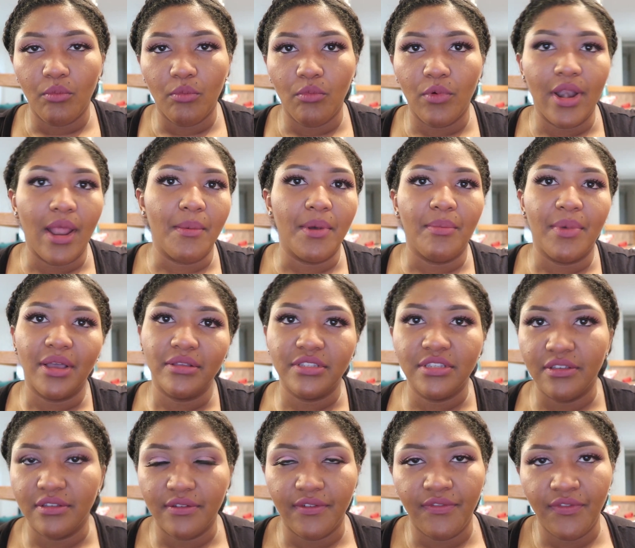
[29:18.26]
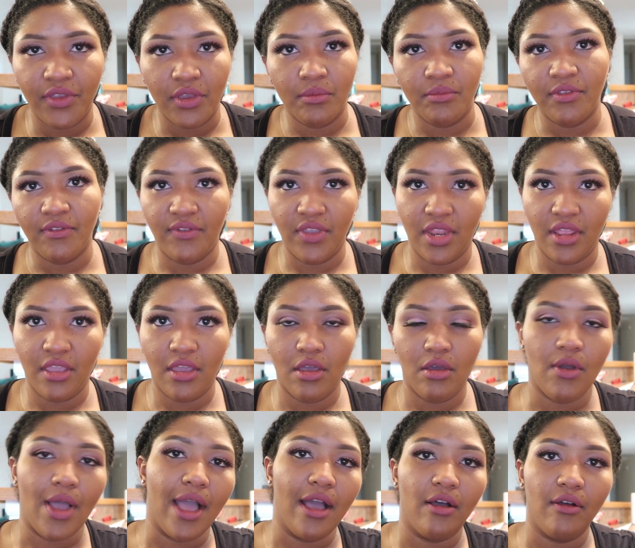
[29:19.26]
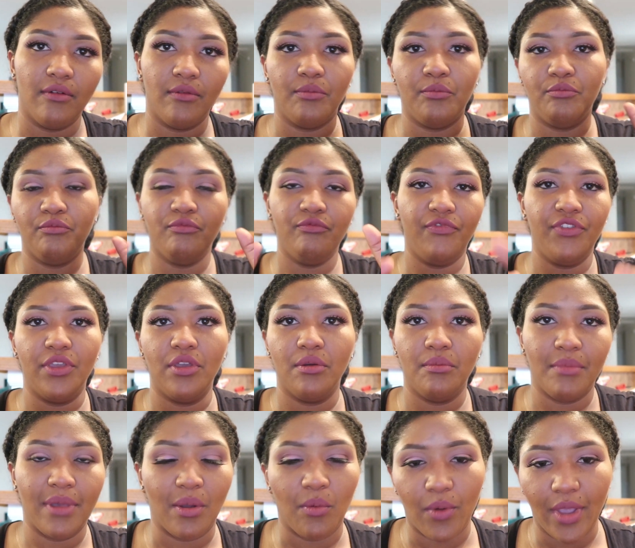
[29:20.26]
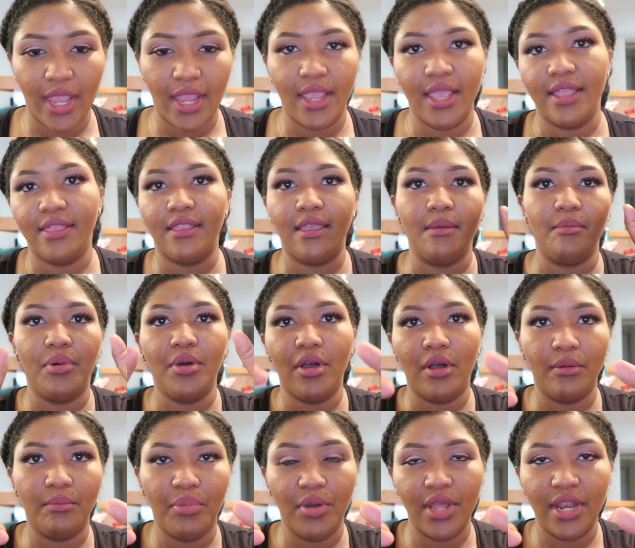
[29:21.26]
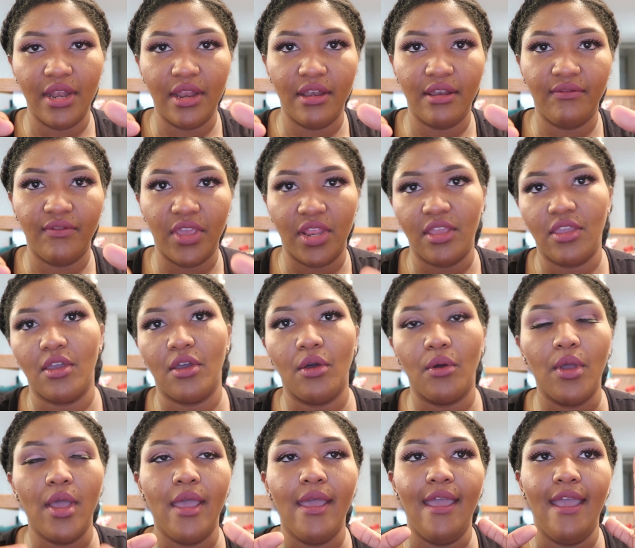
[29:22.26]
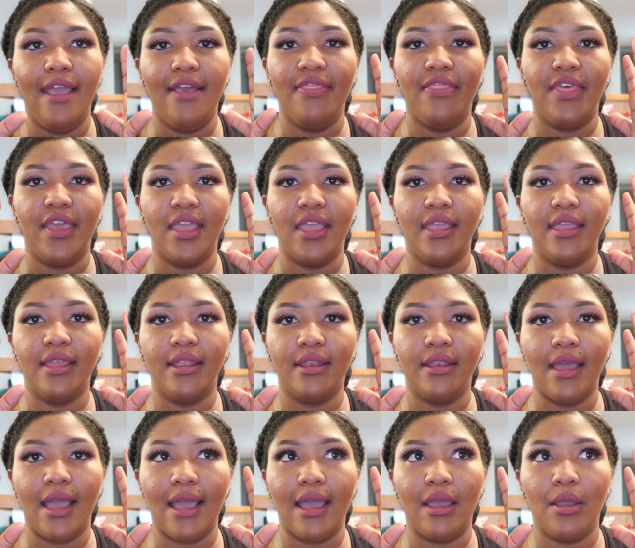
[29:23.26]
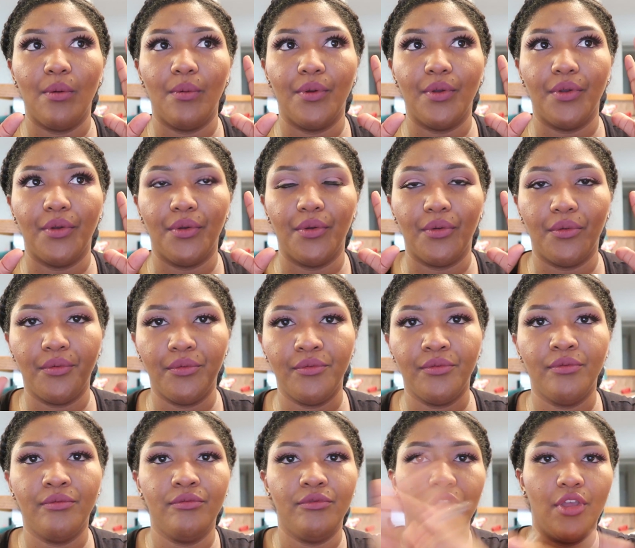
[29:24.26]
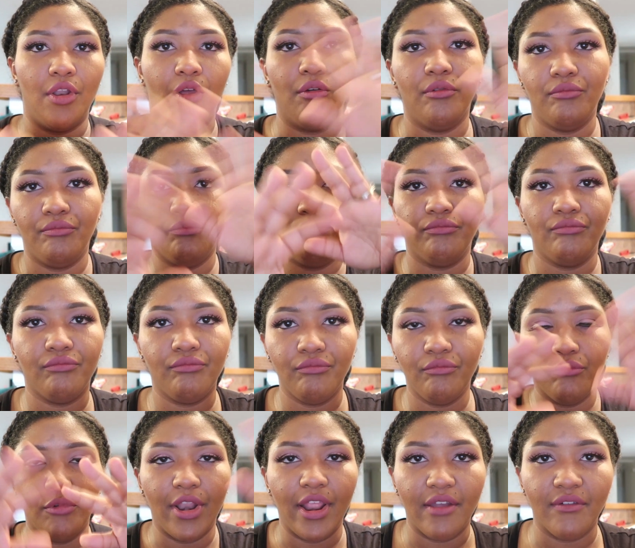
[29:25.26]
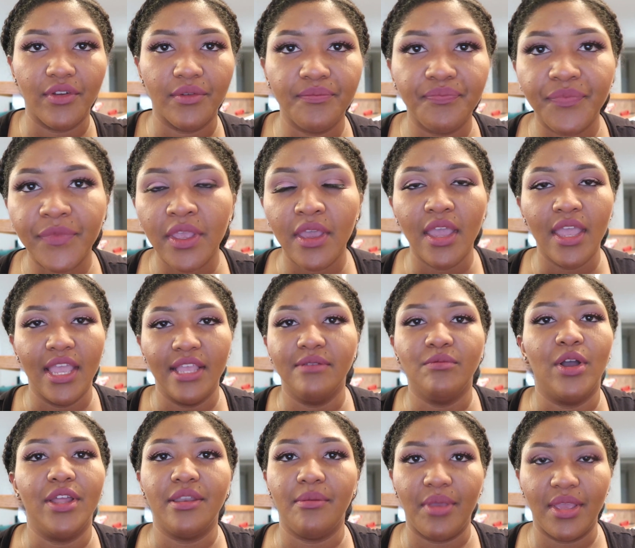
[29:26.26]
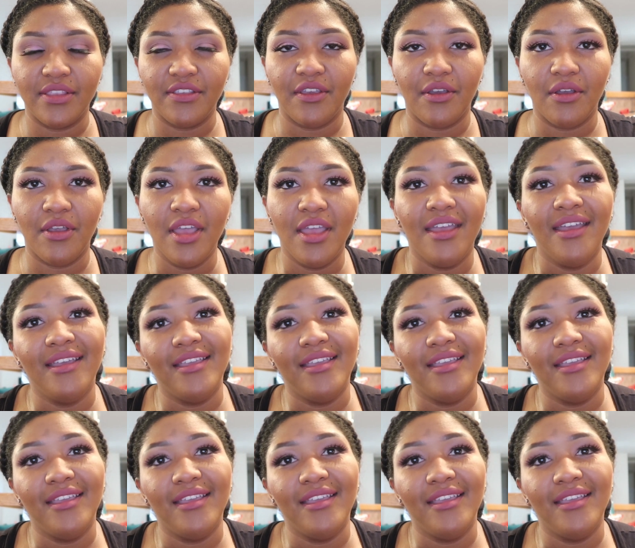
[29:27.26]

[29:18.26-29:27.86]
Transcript: When I'm about to film the video, I'll film my weight and then put it in the video, and then I will, you know, whatever. It wasn't a big deal.